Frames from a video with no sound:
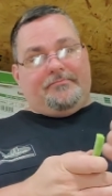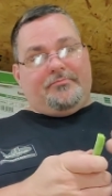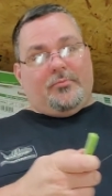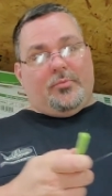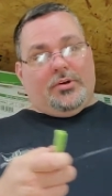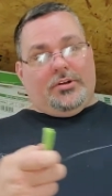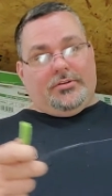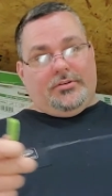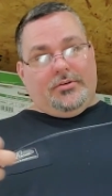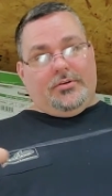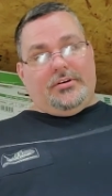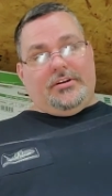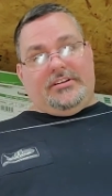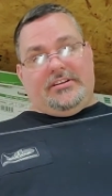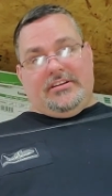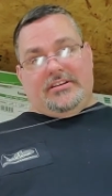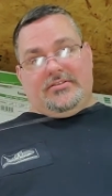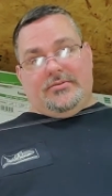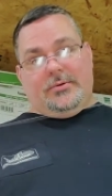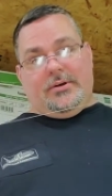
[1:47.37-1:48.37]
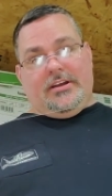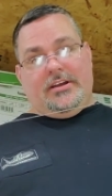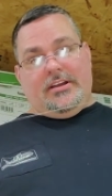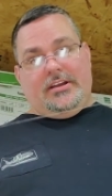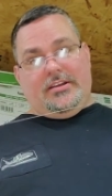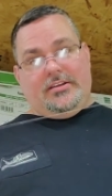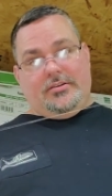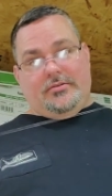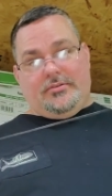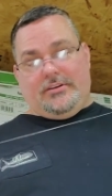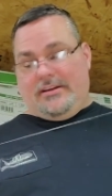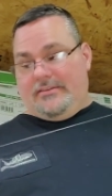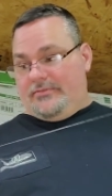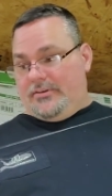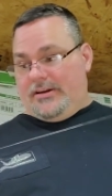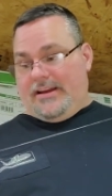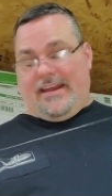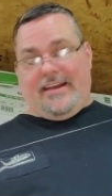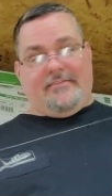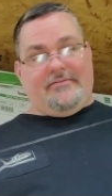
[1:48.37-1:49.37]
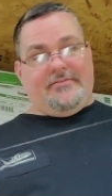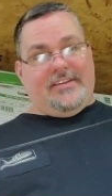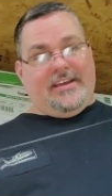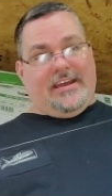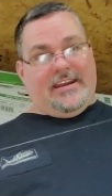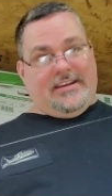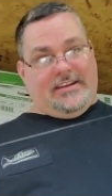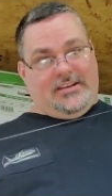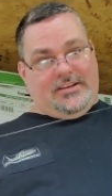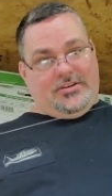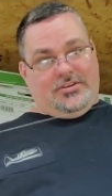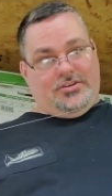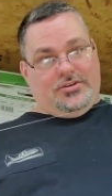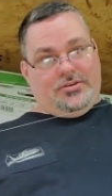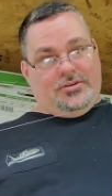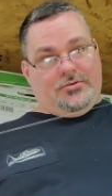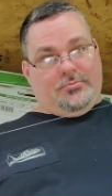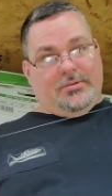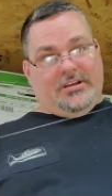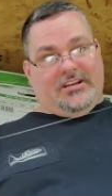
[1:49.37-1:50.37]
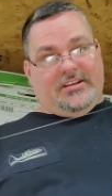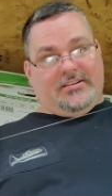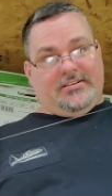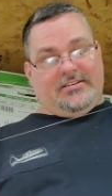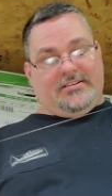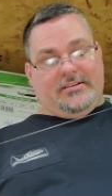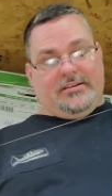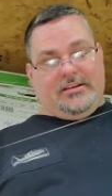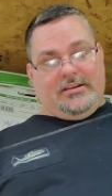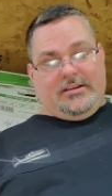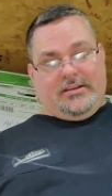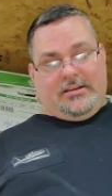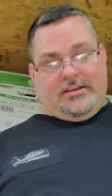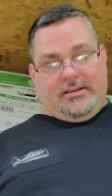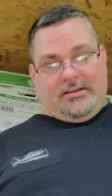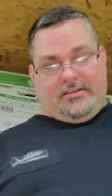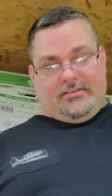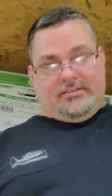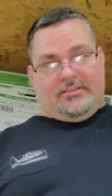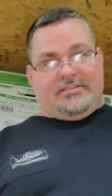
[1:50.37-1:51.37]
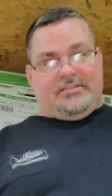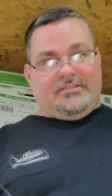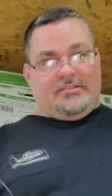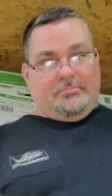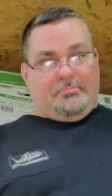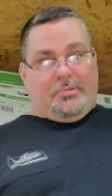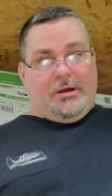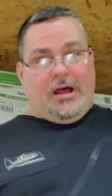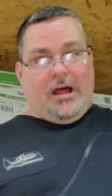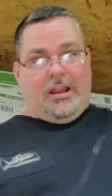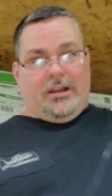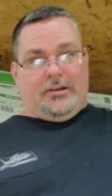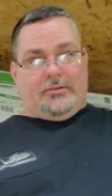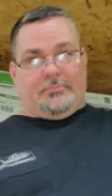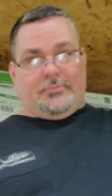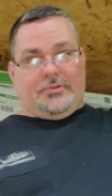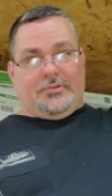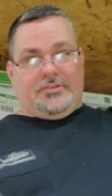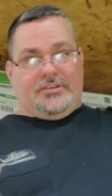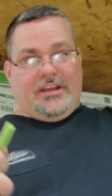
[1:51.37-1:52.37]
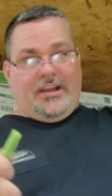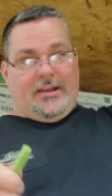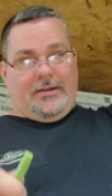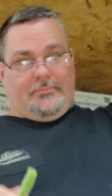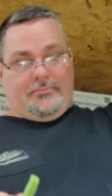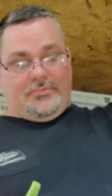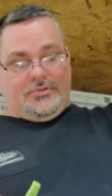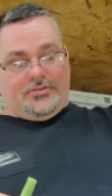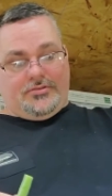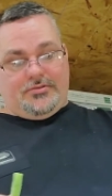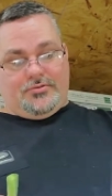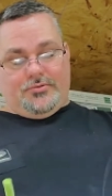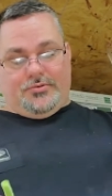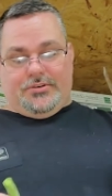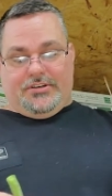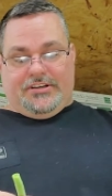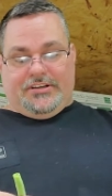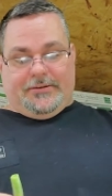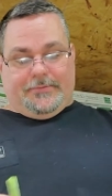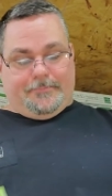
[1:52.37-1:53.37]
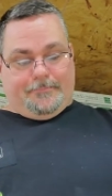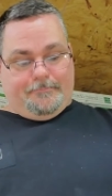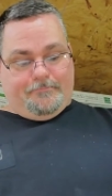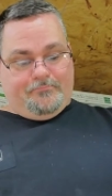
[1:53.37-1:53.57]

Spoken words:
Well, doing it this way, you'll never have that issue because this is a polymer type string.